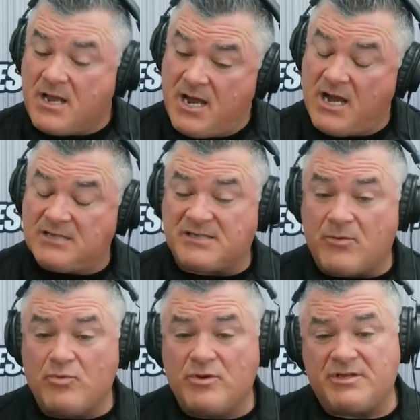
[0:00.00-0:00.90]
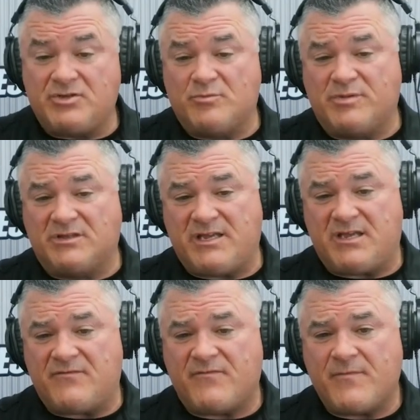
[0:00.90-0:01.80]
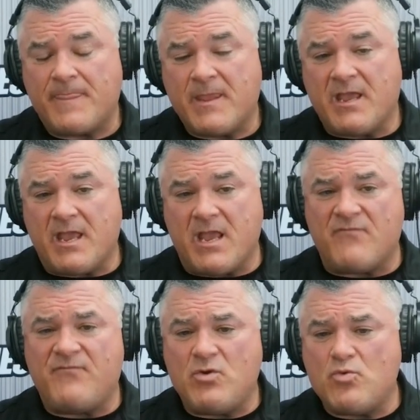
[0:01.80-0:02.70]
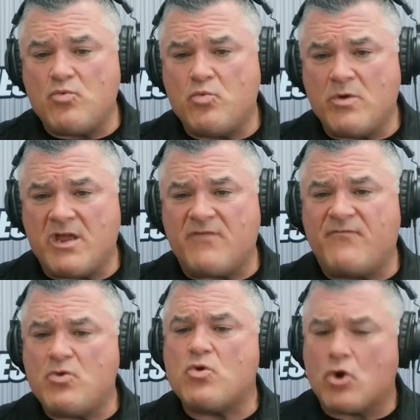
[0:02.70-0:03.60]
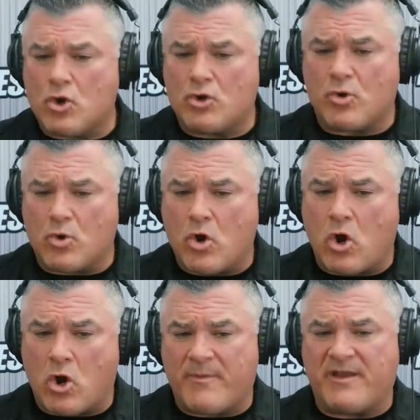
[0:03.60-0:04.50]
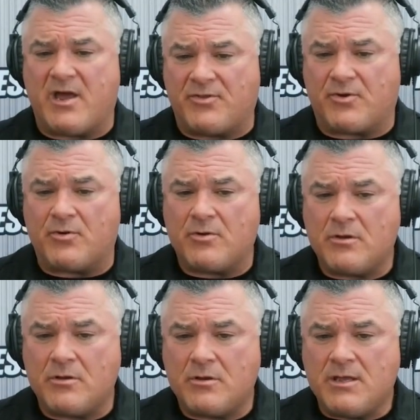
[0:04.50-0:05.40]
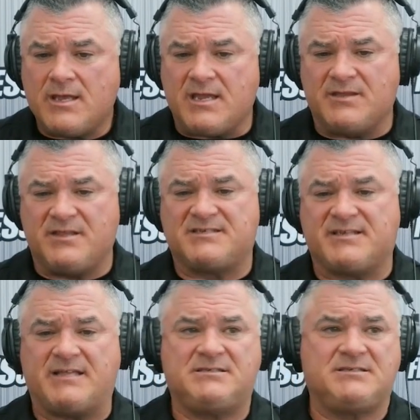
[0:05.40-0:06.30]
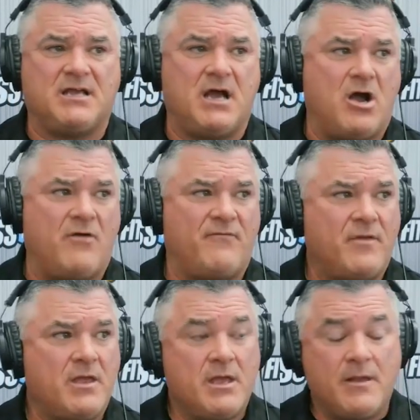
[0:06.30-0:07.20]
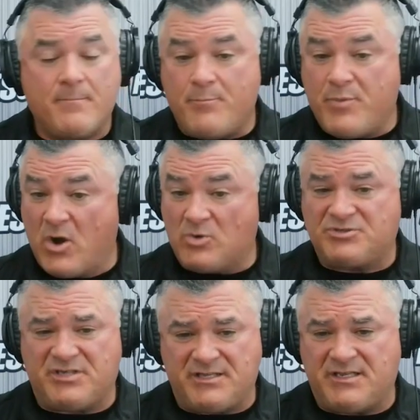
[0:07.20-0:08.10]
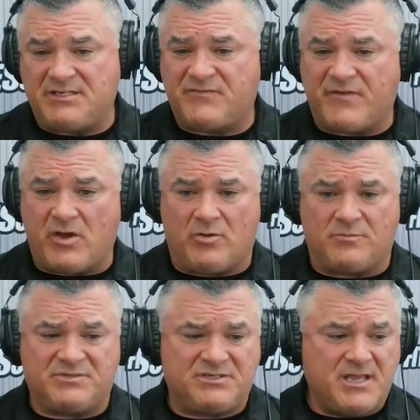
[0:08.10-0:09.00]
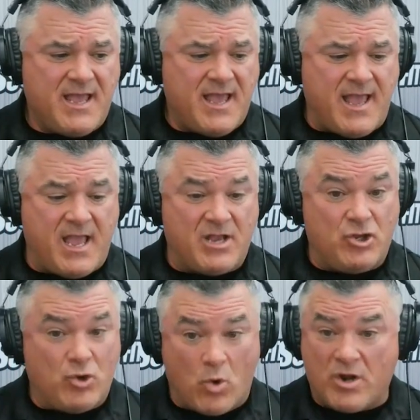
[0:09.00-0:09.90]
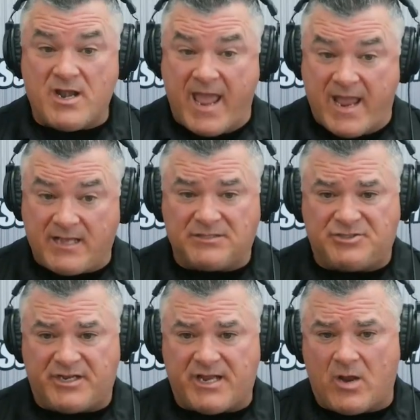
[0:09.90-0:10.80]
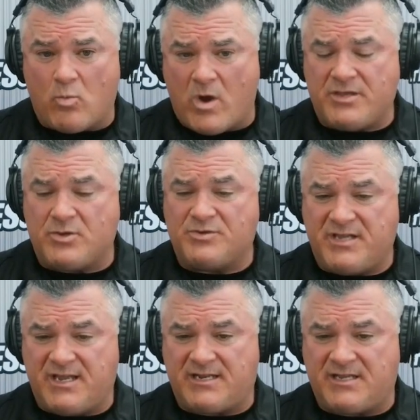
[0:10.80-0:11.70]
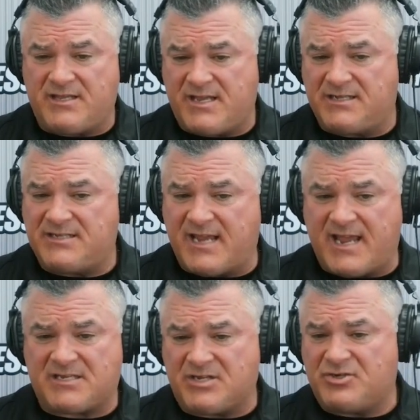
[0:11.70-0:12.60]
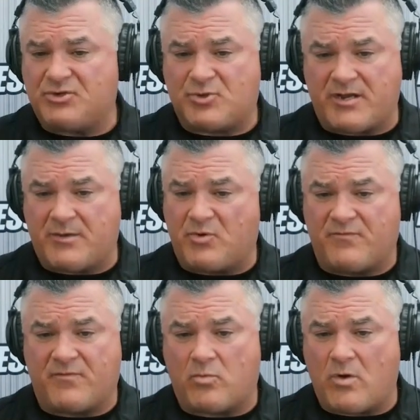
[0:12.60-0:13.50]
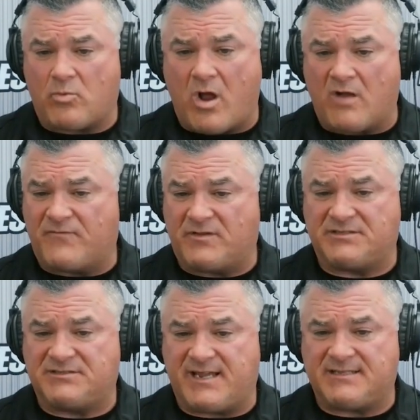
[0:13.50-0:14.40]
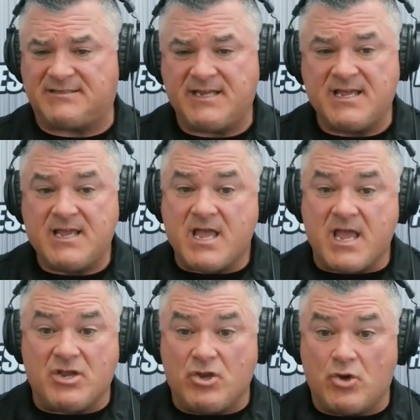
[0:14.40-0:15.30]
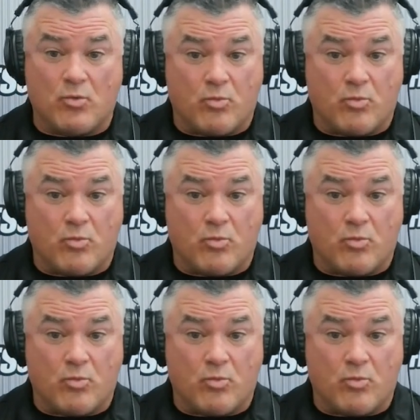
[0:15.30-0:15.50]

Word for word: Because I really do believe if you hurt or harm another in the sense of posting these films, and you're negligent on what you did and the intent, because you're trying to prove a wrongful intent and you're